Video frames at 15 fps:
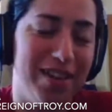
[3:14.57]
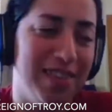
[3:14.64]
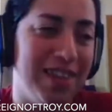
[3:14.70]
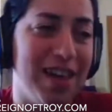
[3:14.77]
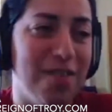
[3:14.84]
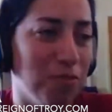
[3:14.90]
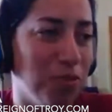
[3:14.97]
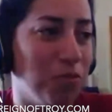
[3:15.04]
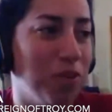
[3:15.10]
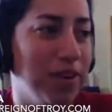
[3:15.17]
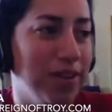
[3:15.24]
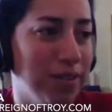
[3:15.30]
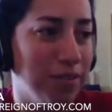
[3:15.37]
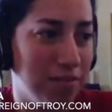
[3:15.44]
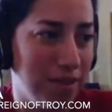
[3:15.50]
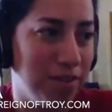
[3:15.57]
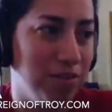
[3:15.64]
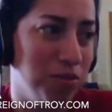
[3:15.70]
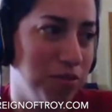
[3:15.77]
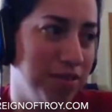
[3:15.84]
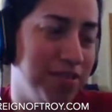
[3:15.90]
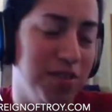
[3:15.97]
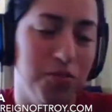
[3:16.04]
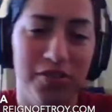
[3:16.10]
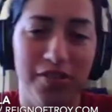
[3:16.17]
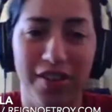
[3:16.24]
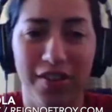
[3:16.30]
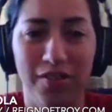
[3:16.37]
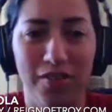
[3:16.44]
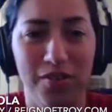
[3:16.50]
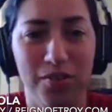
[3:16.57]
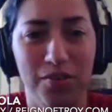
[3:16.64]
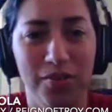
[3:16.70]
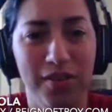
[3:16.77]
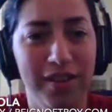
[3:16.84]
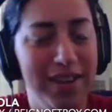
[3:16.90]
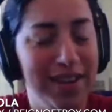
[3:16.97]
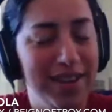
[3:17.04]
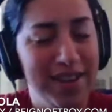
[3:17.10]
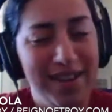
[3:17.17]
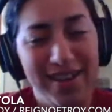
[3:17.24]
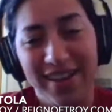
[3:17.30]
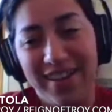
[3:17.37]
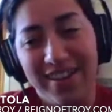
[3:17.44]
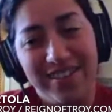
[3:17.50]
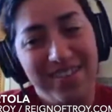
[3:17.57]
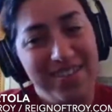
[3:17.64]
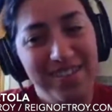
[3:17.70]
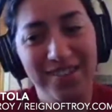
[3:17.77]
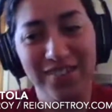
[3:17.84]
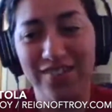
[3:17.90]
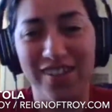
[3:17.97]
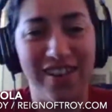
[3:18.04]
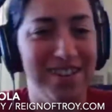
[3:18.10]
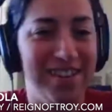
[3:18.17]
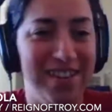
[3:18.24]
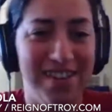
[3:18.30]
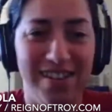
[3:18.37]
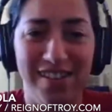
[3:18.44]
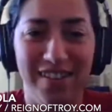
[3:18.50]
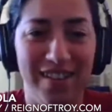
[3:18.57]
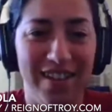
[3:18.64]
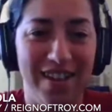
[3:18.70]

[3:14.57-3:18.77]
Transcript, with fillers: I think everyone around USC will tell you it's still JT.